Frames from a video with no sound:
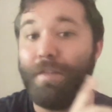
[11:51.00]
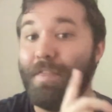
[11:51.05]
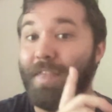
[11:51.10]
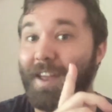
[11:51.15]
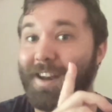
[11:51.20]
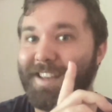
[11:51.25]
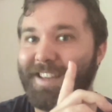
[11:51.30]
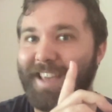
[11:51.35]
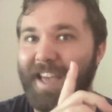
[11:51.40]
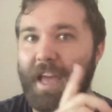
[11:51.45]

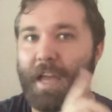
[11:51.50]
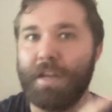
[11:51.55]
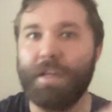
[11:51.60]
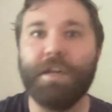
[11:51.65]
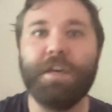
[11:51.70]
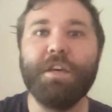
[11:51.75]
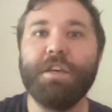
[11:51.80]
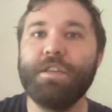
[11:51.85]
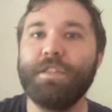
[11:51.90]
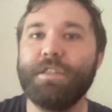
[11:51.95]
then
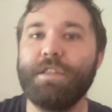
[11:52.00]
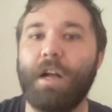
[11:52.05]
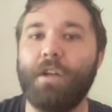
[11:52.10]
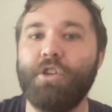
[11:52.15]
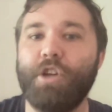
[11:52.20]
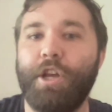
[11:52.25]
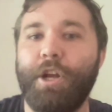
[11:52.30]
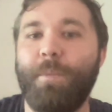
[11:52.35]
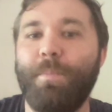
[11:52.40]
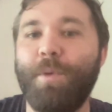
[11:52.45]
again,
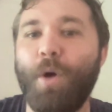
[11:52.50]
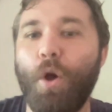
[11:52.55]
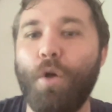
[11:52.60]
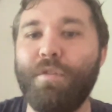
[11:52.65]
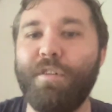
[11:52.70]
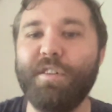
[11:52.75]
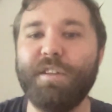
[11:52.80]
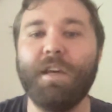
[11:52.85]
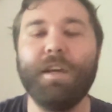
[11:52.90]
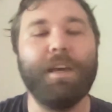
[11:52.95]
such an
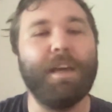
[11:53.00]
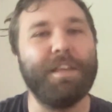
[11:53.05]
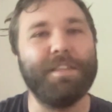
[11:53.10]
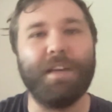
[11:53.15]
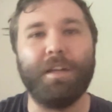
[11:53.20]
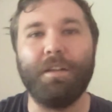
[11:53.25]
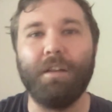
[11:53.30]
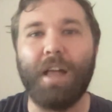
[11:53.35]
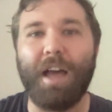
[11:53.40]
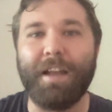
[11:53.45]
opponent is
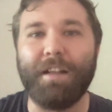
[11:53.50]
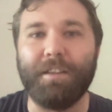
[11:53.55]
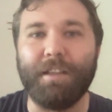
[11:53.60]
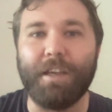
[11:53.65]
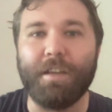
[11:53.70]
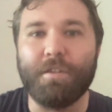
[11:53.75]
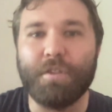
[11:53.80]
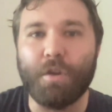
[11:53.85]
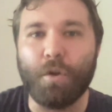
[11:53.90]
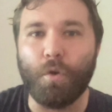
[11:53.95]

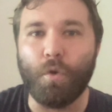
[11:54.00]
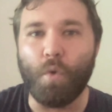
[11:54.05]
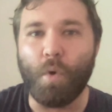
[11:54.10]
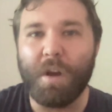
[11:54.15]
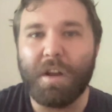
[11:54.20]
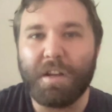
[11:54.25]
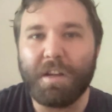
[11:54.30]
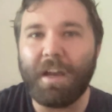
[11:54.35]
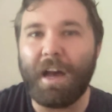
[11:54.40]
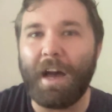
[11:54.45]
unlikely to
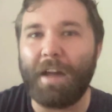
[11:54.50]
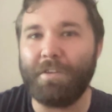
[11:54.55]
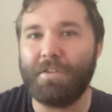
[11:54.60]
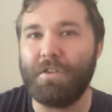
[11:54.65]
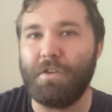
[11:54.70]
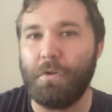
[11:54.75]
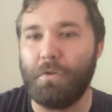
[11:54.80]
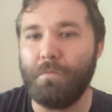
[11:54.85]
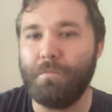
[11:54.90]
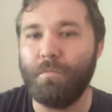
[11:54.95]
cut
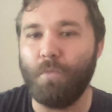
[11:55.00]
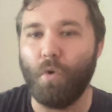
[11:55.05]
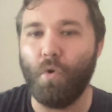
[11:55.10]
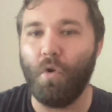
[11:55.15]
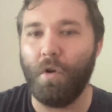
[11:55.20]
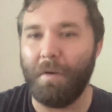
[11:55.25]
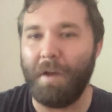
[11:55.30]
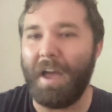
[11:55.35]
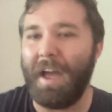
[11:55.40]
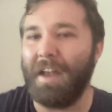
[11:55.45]
you,
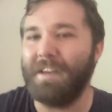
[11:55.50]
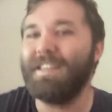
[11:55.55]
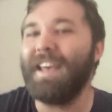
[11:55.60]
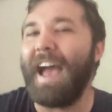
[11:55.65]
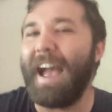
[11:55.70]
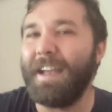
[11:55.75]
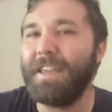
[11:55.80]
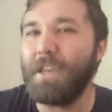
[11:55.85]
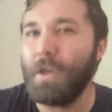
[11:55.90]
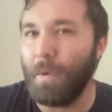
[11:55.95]
or
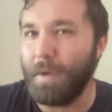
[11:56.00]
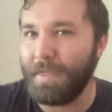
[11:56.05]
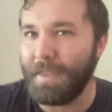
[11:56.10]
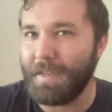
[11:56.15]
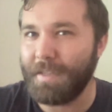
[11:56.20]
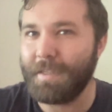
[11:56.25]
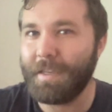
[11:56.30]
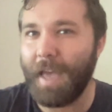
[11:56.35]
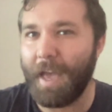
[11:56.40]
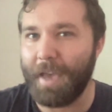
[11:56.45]
attack you in
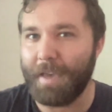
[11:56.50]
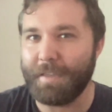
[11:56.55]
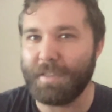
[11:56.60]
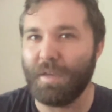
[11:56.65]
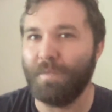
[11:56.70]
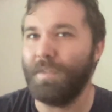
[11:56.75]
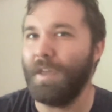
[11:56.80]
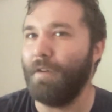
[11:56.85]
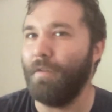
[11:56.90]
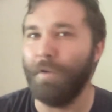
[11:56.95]
this case,
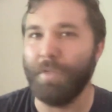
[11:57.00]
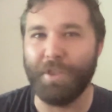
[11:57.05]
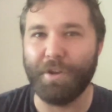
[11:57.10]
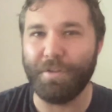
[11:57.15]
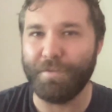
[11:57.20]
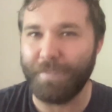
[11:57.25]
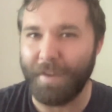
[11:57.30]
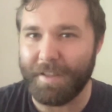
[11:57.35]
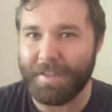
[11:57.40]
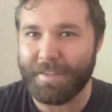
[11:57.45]
if they're on the
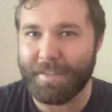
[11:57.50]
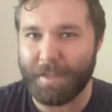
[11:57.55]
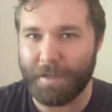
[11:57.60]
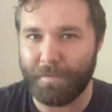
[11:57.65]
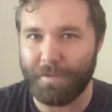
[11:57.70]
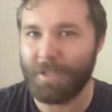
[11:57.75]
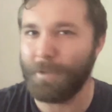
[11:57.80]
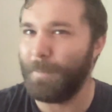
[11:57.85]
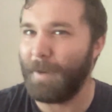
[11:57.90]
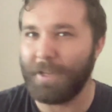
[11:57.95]
defensive
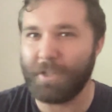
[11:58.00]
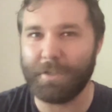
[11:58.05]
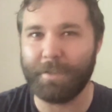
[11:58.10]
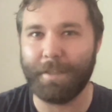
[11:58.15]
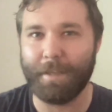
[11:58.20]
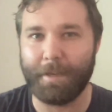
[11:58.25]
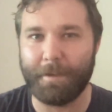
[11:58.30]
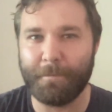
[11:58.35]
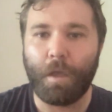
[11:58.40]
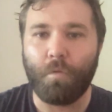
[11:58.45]

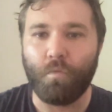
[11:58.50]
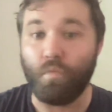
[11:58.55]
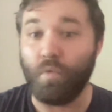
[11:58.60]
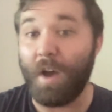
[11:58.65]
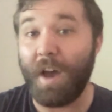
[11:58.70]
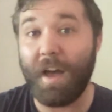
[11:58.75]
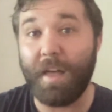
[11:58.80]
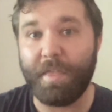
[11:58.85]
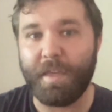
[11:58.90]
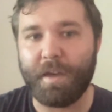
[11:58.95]
especially.
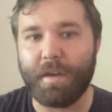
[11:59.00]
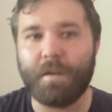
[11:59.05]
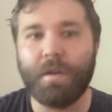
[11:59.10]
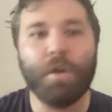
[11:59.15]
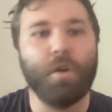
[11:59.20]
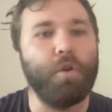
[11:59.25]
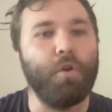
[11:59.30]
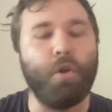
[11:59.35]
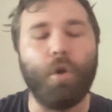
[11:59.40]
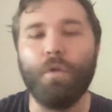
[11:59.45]
Rather,
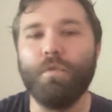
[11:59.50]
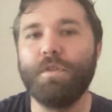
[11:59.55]
no